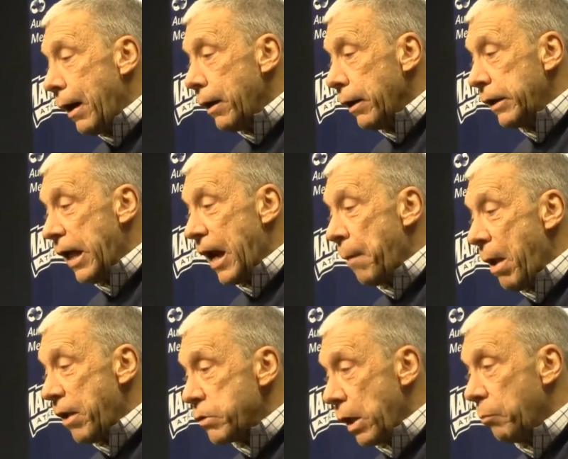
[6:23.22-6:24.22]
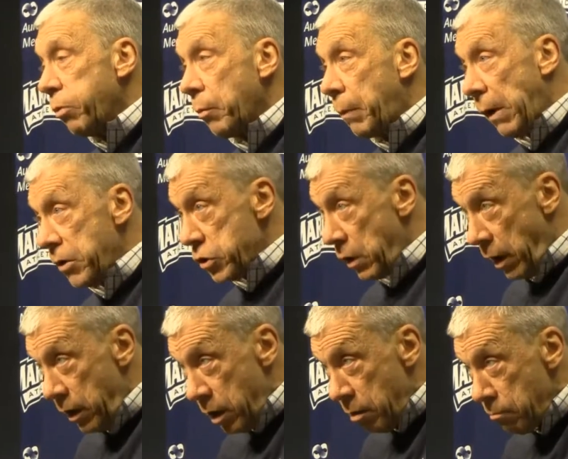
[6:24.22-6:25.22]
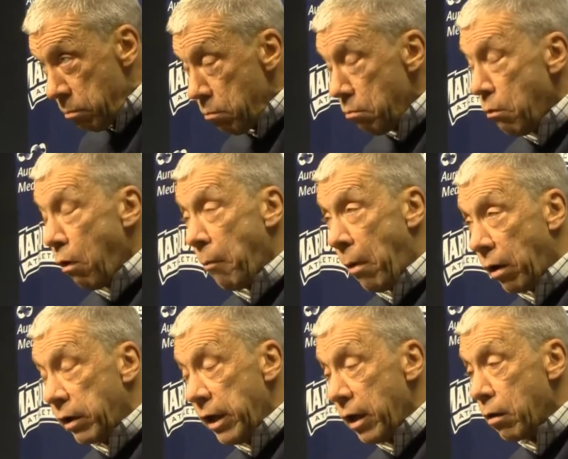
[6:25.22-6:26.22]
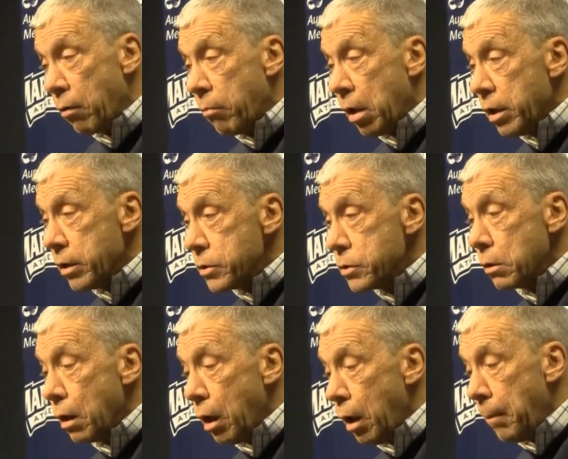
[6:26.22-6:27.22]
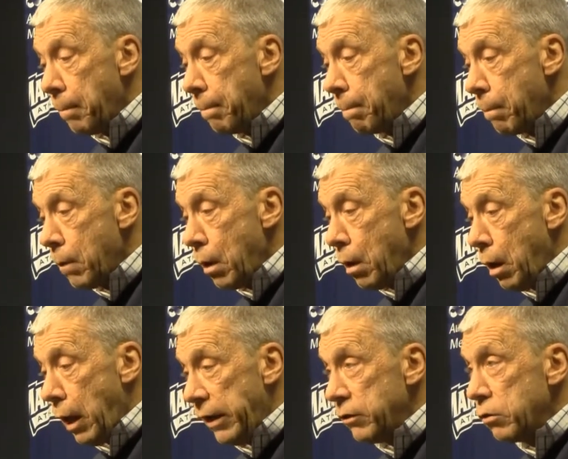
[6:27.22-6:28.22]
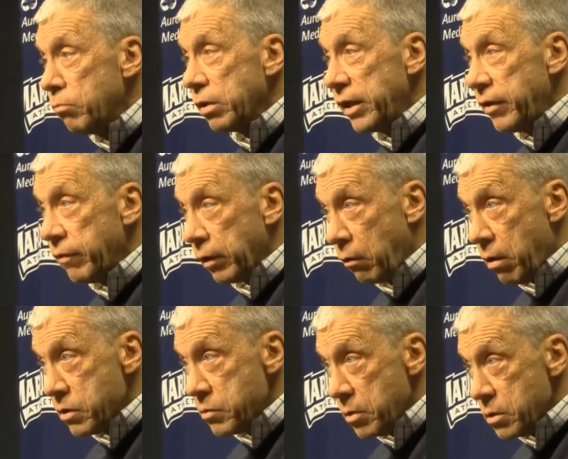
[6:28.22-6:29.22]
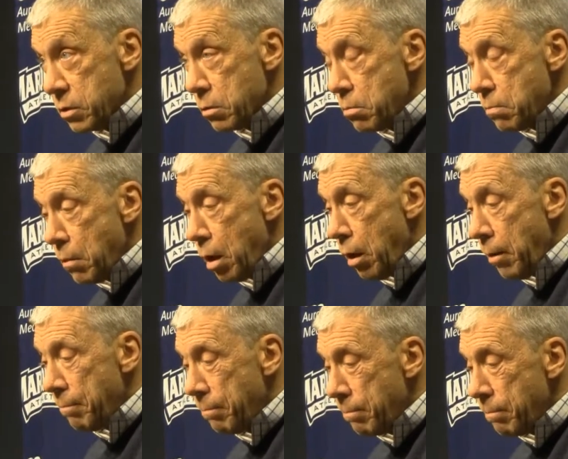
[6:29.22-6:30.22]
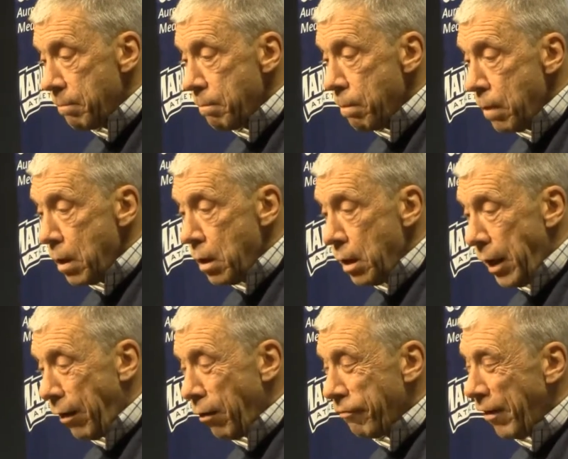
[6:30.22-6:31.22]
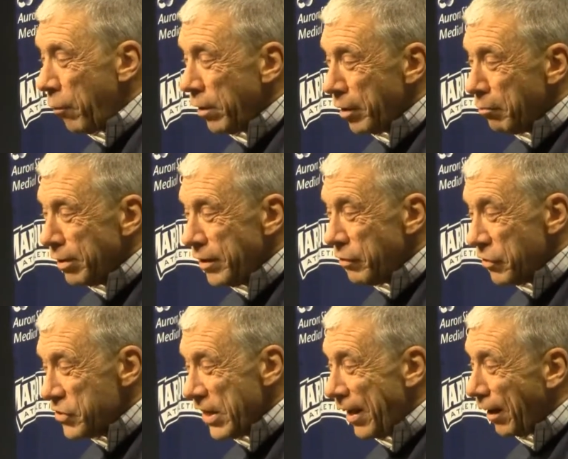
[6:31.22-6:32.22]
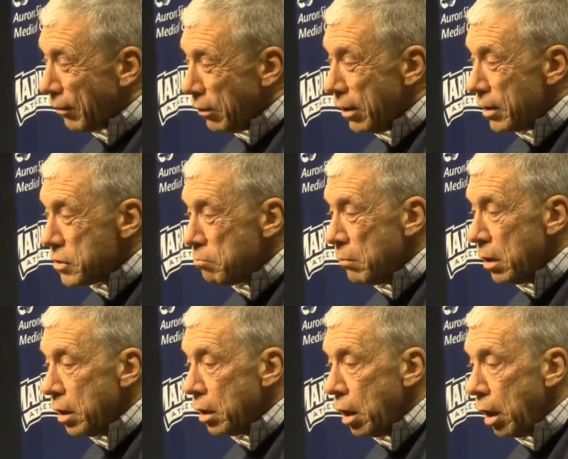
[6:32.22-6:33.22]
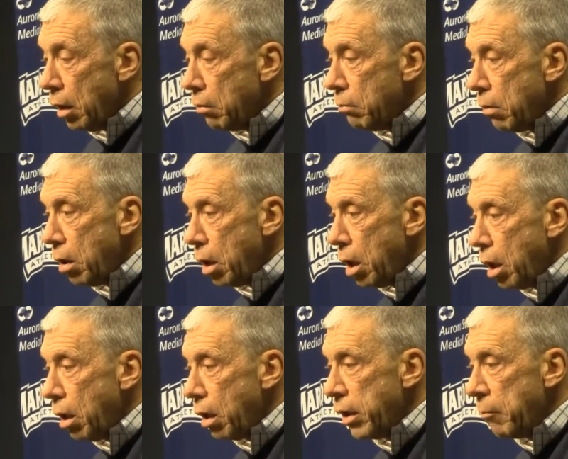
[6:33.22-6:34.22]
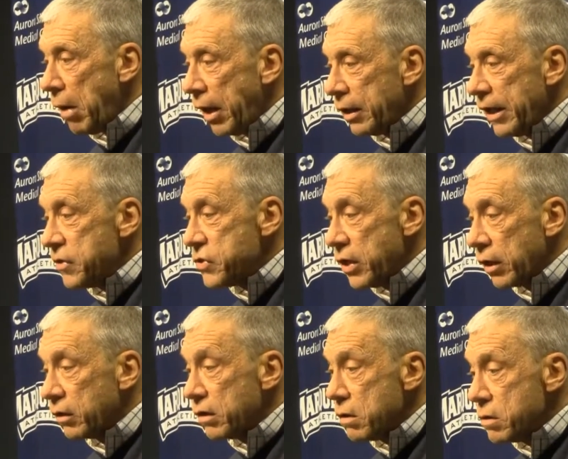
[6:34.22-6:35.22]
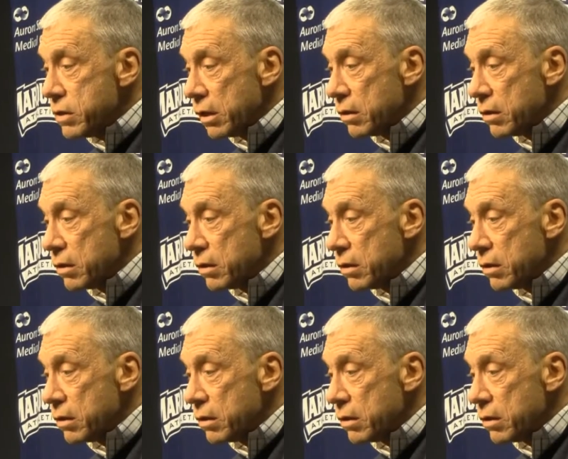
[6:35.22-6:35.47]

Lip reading: again, I'm not trying to put pressure on him or Marquette or Buzz. I do believe in Christmas. I don't know if I really believed in Santa Claus, but in my late 60s,